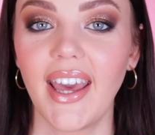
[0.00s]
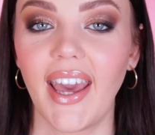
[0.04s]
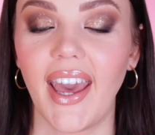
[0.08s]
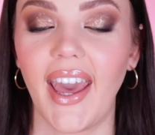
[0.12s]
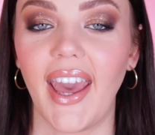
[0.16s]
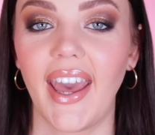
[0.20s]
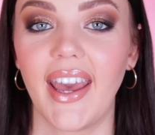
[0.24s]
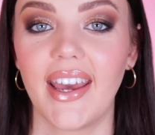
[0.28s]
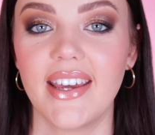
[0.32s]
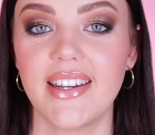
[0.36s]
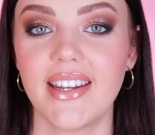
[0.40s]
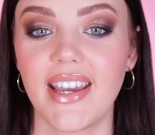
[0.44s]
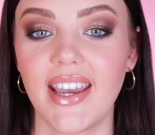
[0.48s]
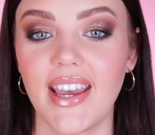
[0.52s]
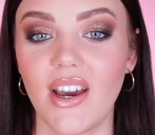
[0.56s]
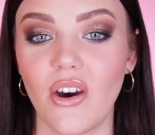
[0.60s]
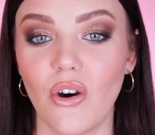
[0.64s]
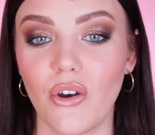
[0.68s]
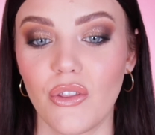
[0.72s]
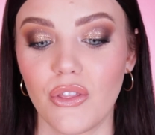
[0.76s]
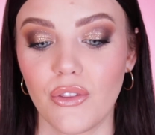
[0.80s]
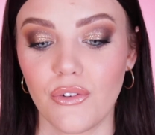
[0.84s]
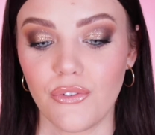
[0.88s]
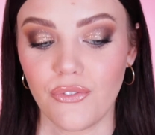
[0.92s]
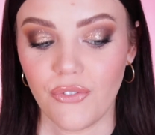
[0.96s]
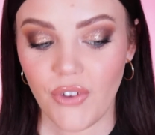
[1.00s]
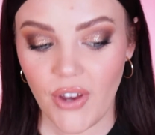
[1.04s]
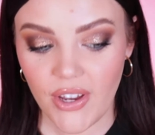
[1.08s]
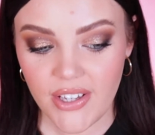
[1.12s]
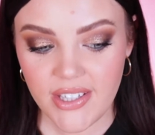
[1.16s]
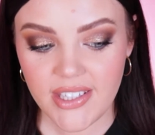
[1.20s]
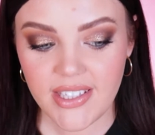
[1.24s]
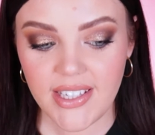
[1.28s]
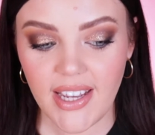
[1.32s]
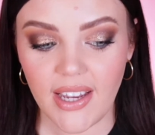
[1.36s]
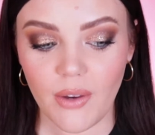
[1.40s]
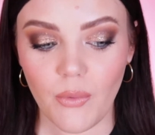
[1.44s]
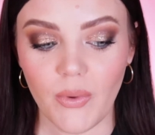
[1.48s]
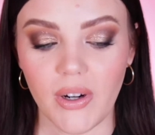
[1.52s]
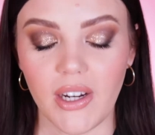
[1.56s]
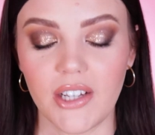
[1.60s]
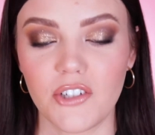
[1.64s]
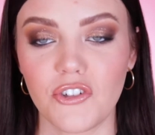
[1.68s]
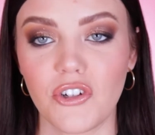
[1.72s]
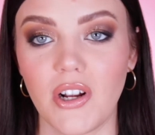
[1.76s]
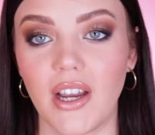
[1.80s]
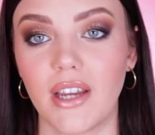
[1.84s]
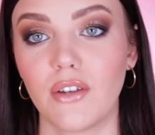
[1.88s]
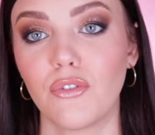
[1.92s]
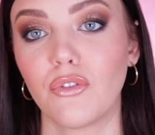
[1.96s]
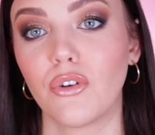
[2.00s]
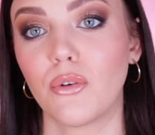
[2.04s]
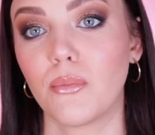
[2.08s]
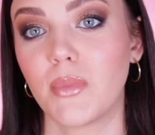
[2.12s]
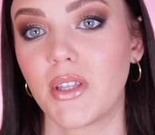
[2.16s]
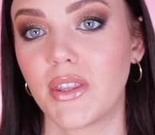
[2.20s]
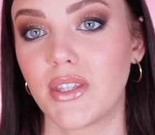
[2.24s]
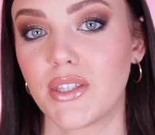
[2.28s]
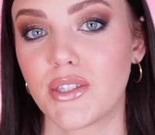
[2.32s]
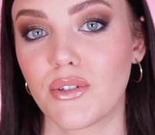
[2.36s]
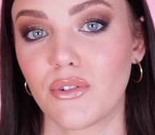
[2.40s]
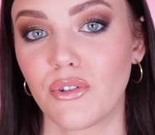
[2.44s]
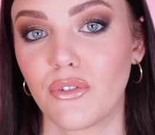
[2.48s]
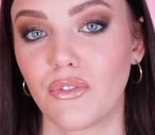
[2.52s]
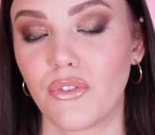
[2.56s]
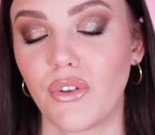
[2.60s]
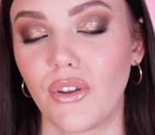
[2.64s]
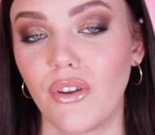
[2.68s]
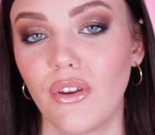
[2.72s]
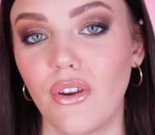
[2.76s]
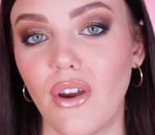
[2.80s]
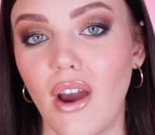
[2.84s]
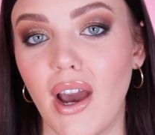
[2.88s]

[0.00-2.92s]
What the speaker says: And on the first day when I tried filming this review,